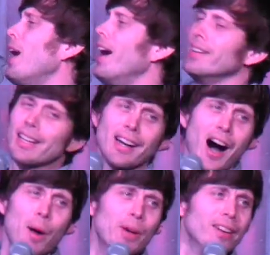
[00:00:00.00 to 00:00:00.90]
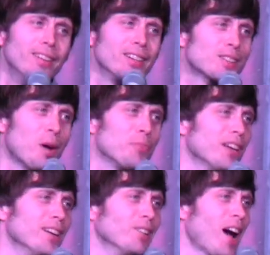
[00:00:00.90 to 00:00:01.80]
behind a comet or
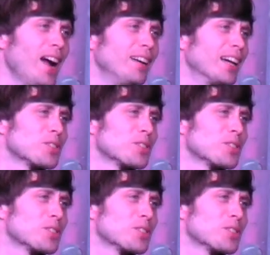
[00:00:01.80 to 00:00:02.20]
something, right?